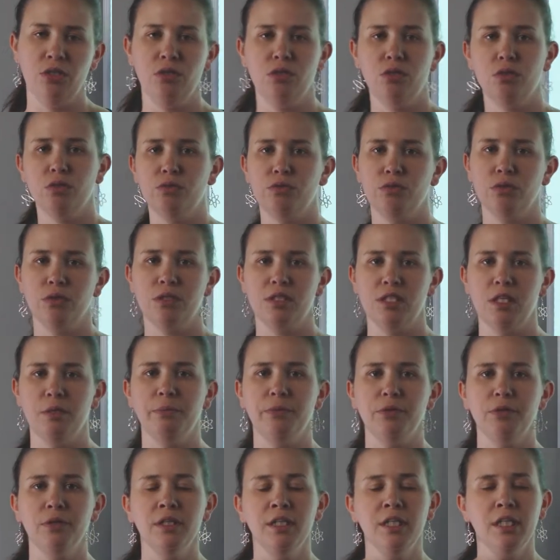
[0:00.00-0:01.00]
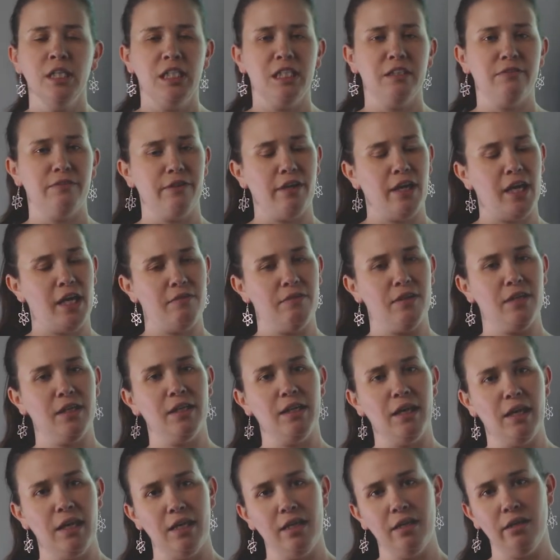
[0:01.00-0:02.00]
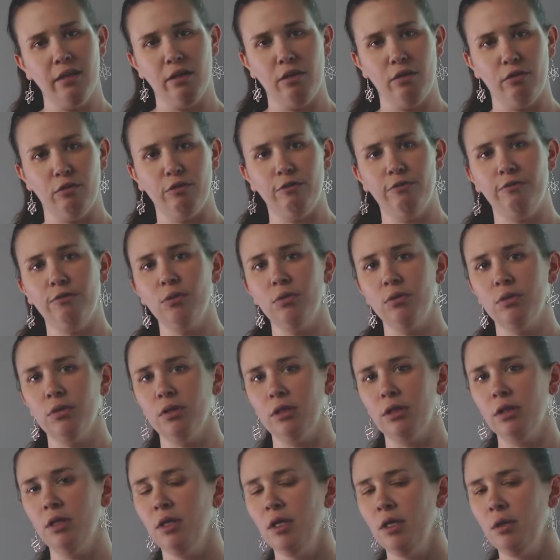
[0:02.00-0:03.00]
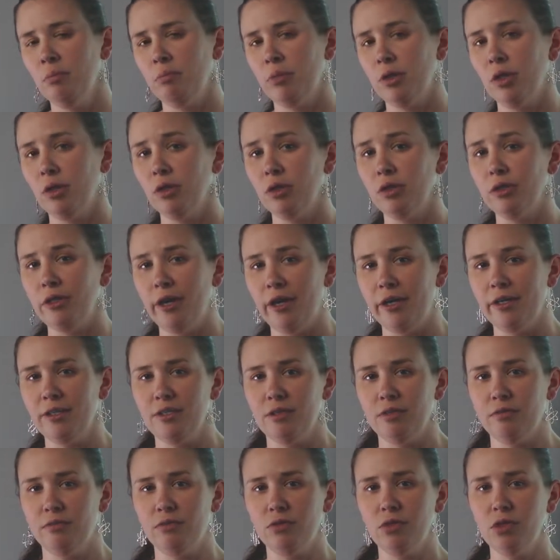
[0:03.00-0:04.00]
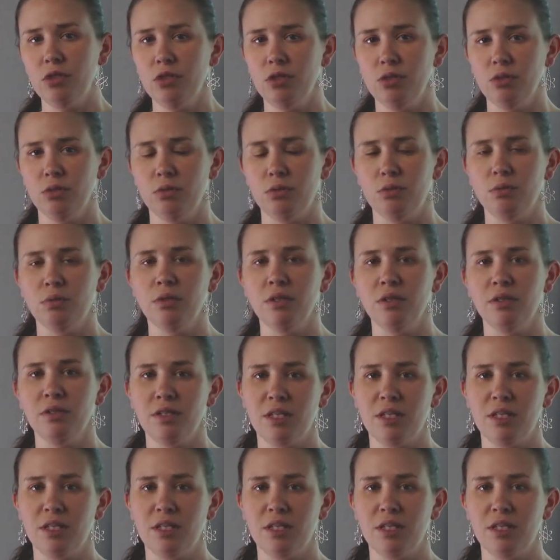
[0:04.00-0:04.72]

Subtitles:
So for example, if I have a gain of 4 but a loss of 2,